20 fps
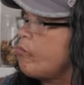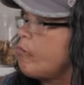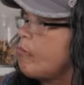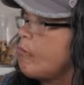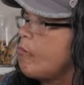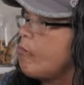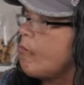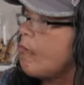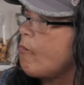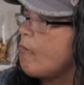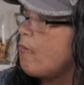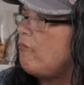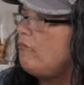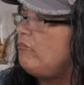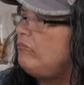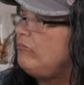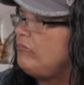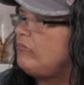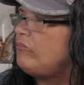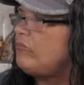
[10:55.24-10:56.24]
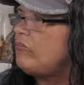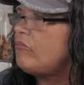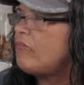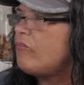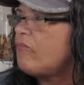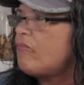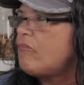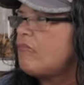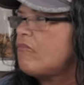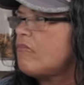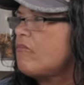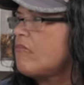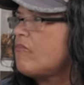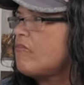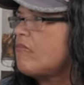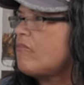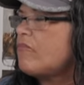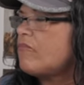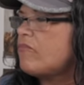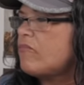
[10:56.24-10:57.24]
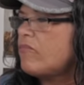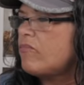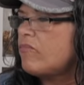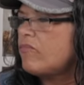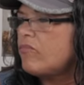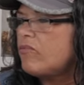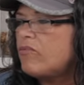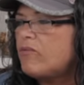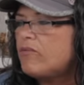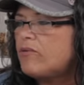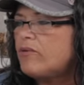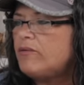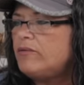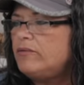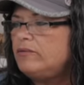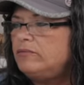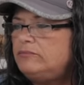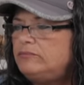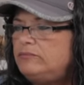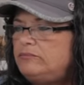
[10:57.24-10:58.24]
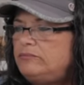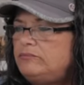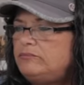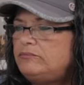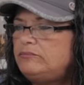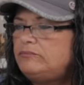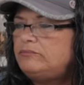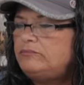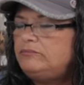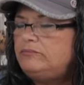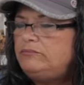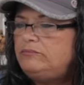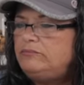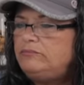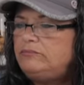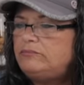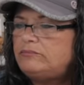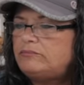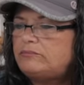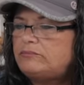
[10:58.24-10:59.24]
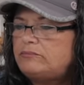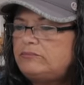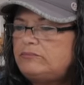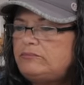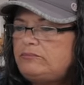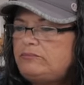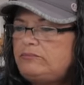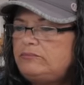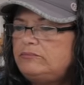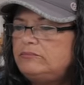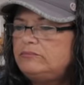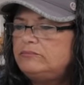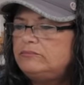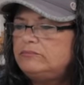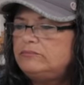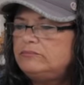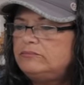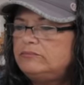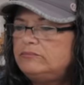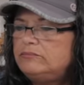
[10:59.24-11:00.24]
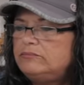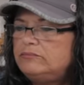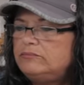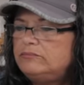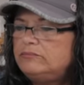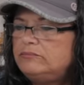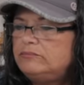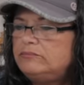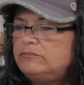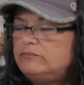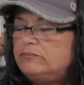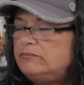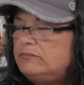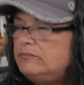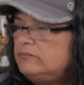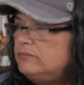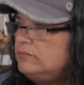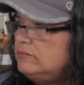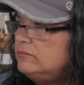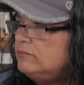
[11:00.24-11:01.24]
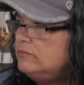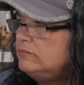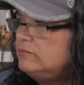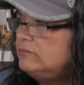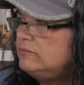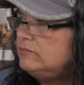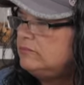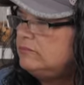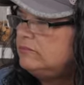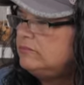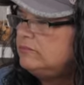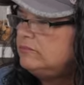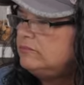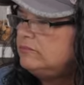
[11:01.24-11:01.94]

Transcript: (not speaking)